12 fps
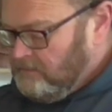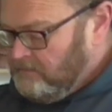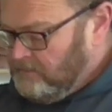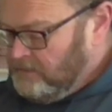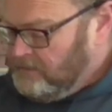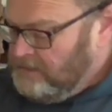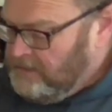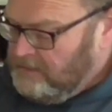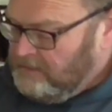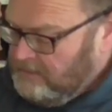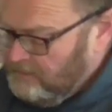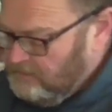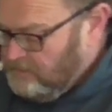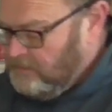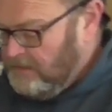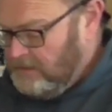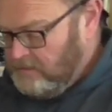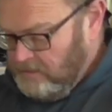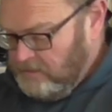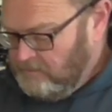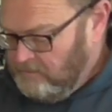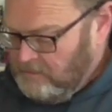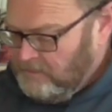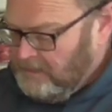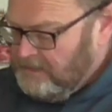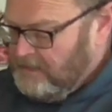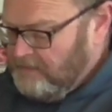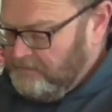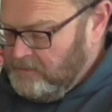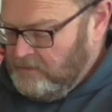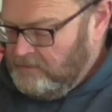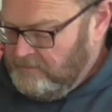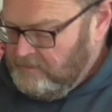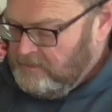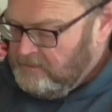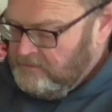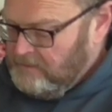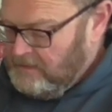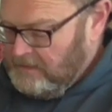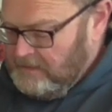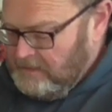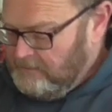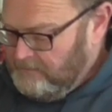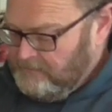But I also like it to get a wee tip too if you want to try to get